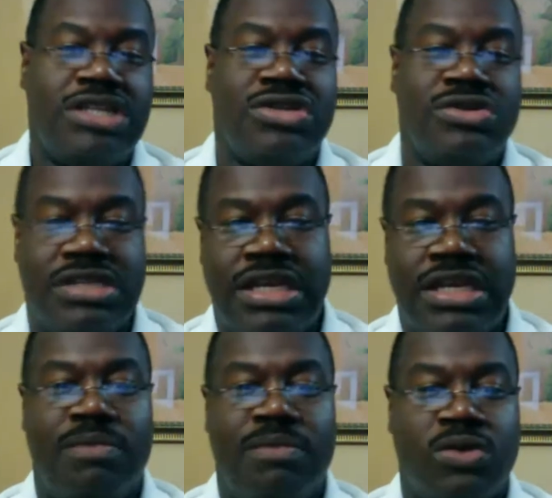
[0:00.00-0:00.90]
2
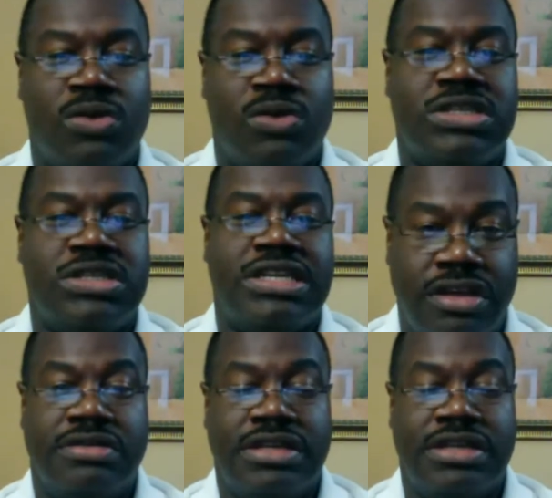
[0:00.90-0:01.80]
team most of the
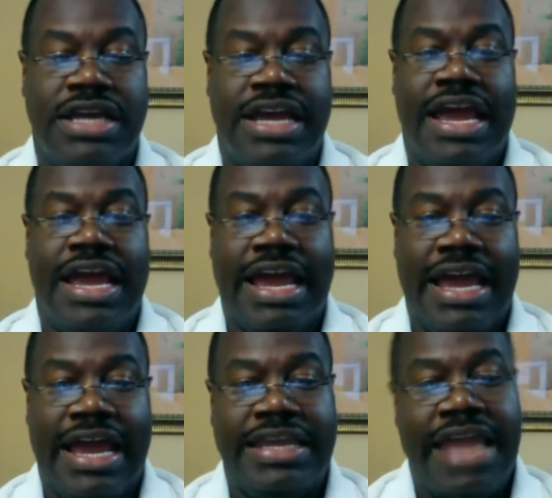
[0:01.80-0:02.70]
year,
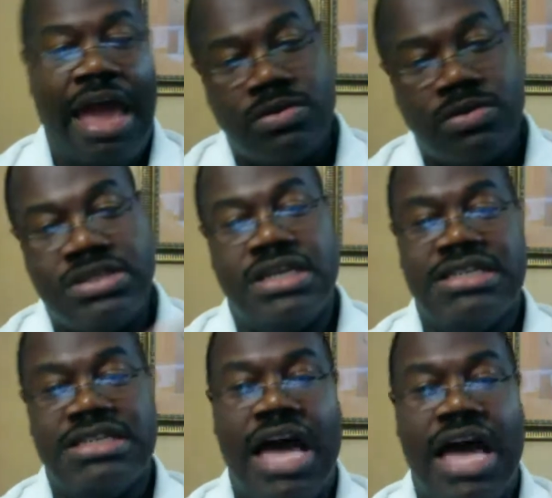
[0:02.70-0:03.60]
and that was the
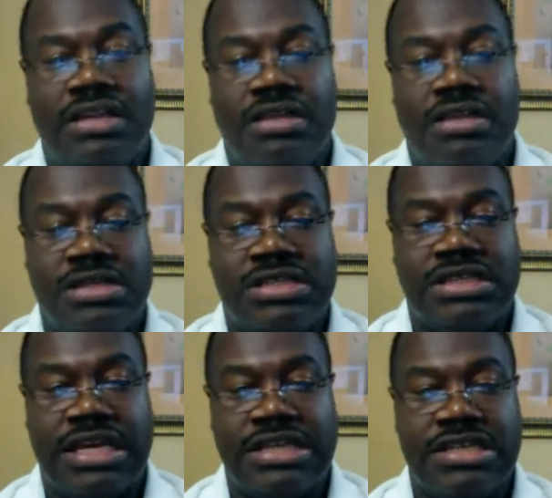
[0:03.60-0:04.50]
design of the
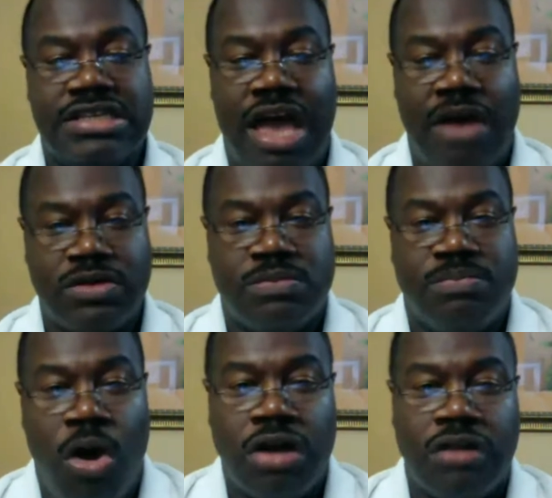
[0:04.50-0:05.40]
BCS because I was a
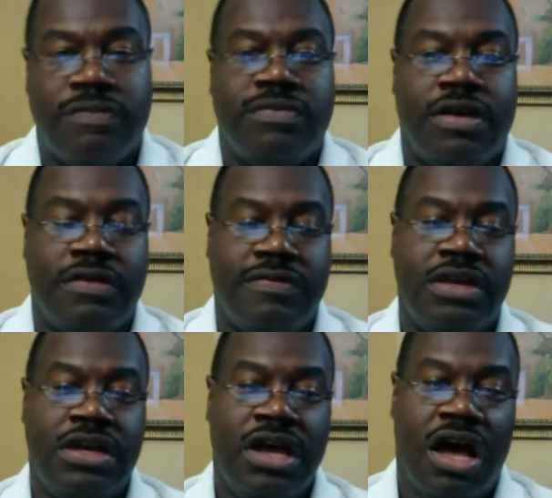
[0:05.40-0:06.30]
part of
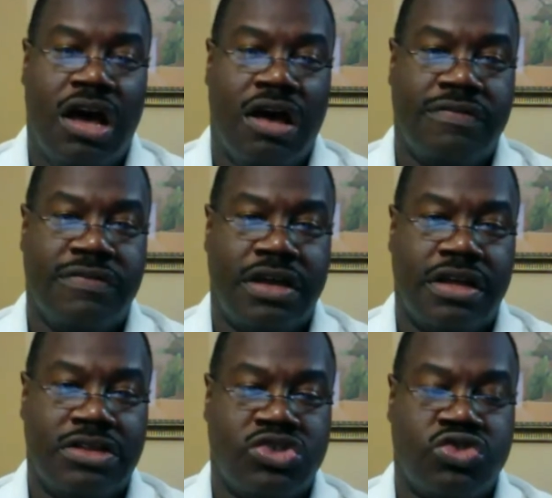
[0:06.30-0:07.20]

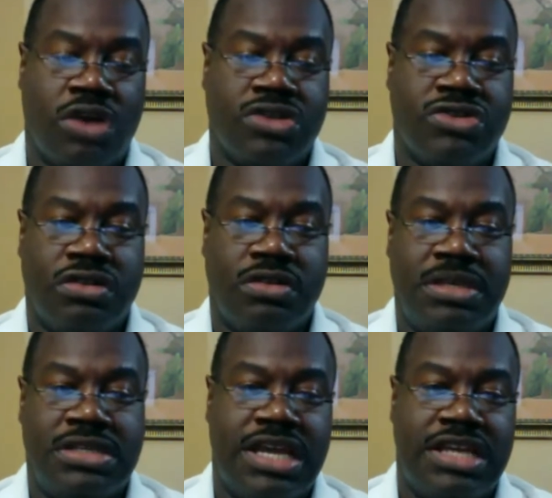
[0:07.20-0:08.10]
the structure of the
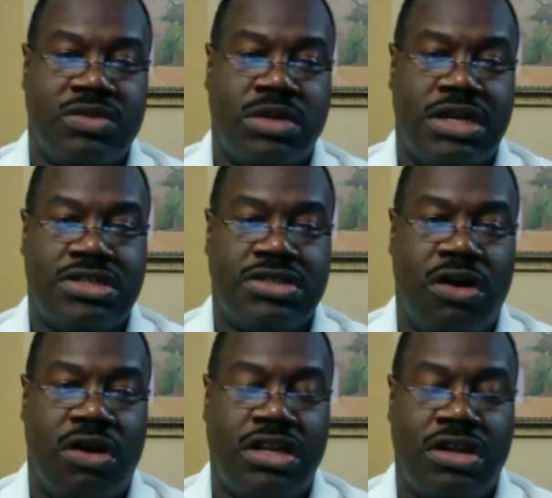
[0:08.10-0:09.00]
BCS when it
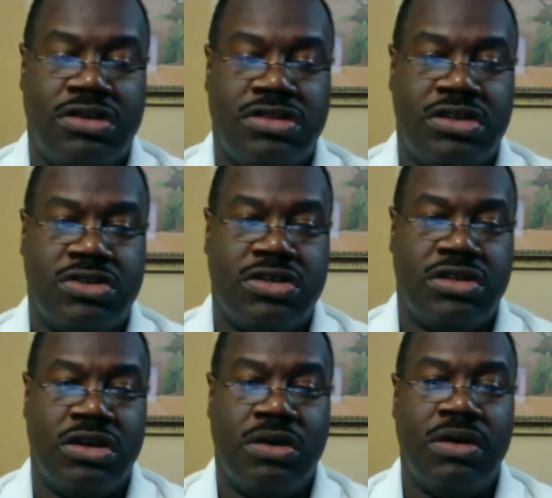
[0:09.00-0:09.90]
started years and years
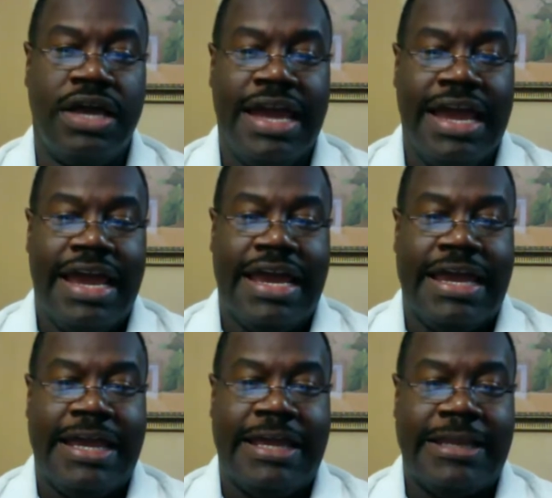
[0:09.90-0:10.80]
ago,
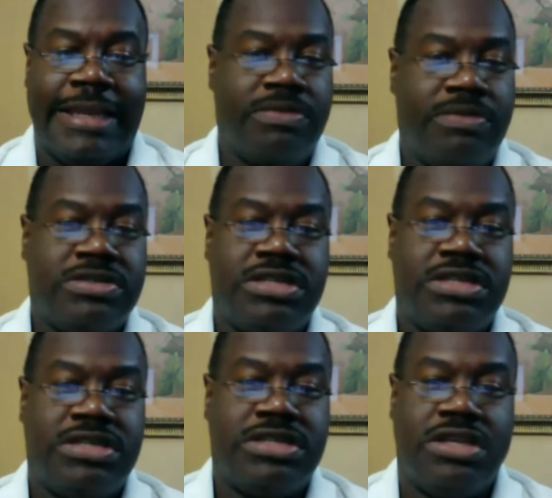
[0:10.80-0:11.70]
and that was the
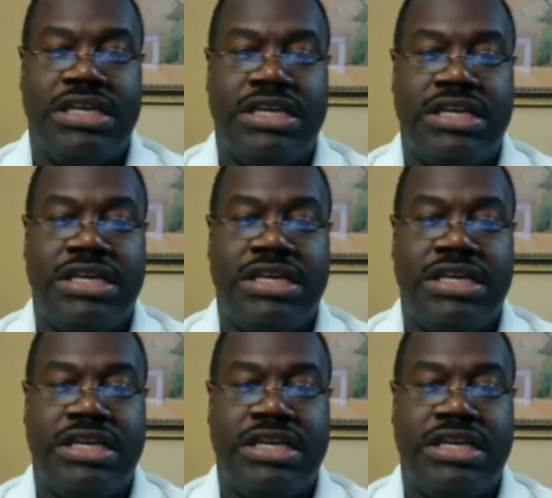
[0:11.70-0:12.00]
only intent.